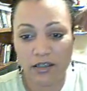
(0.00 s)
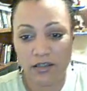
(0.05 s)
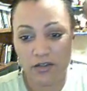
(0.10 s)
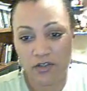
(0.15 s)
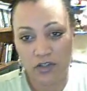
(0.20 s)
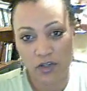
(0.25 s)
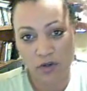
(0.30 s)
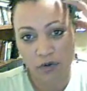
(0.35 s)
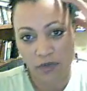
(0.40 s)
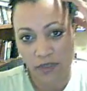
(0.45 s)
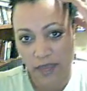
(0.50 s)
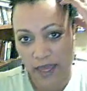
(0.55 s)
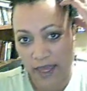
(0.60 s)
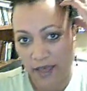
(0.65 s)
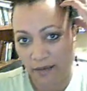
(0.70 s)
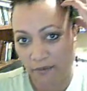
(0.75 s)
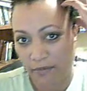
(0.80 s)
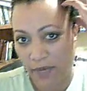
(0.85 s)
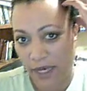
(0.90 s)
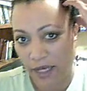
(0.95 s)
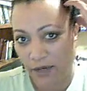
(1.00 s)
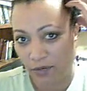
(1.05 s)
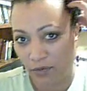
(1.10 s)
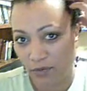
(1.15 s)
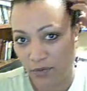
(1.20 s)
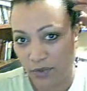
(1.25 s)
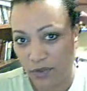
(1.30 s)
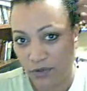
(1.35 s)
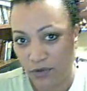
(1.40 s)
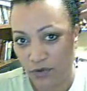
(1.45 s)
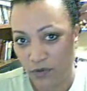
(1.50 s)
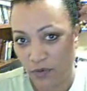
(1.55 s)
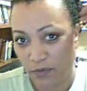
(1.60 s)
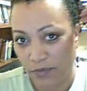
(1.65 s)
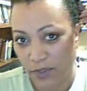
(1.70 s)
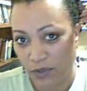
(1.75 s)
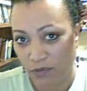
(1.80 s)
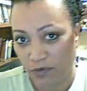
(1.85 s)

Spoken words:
so that my roots would be